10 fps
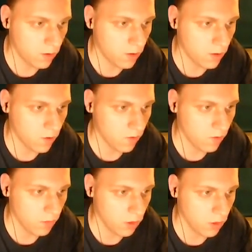as I've
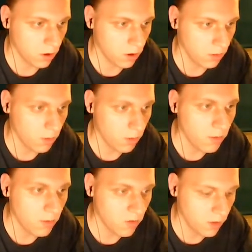mentioned my previous
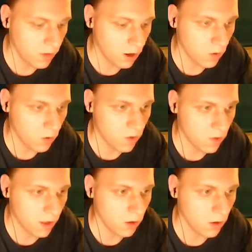videos, and
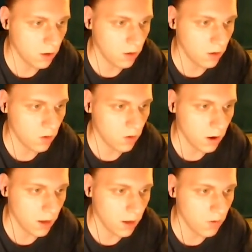load it into our day
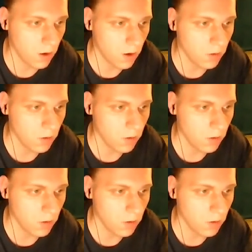variable.